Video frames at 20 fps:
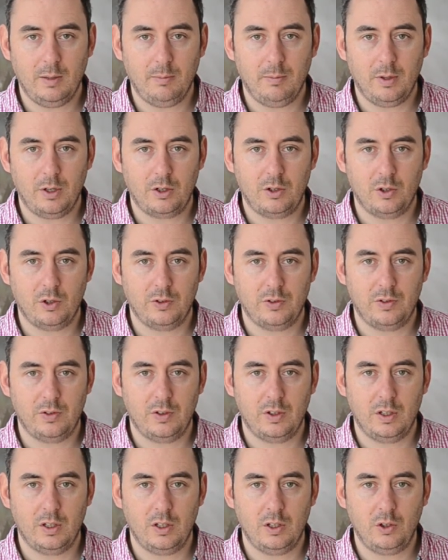across
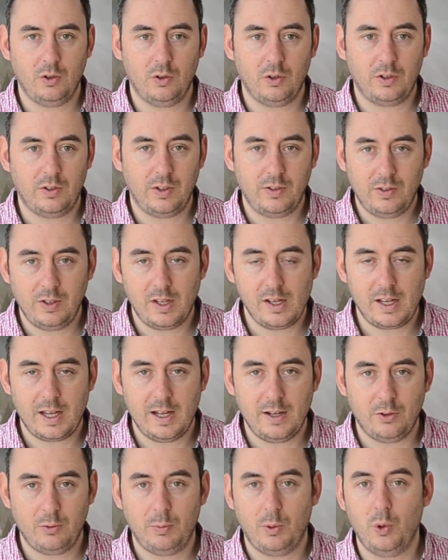your existing
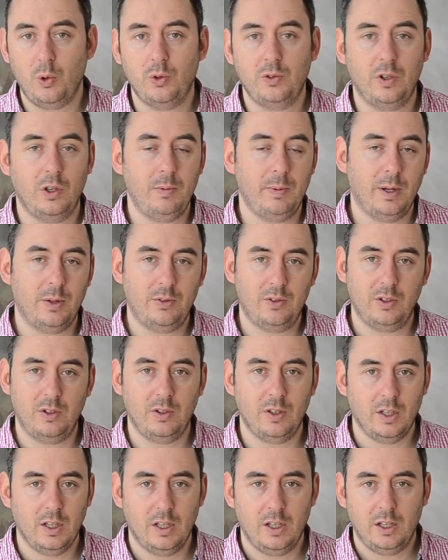accounts, but also you'll be able to
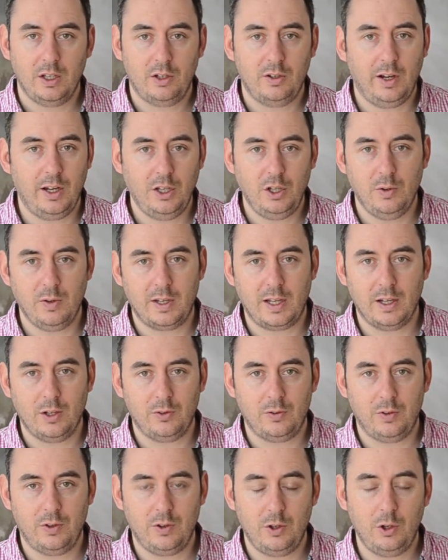create new accounts
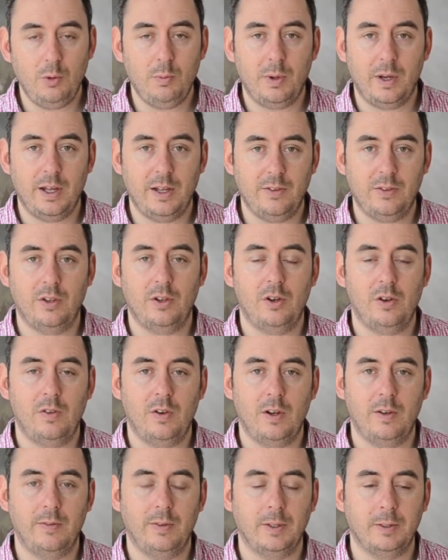for the new players that are
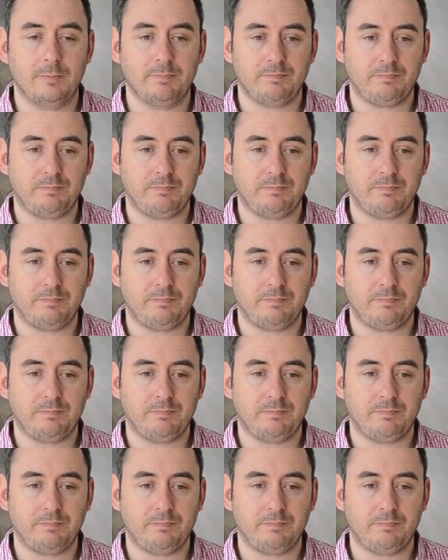arriving.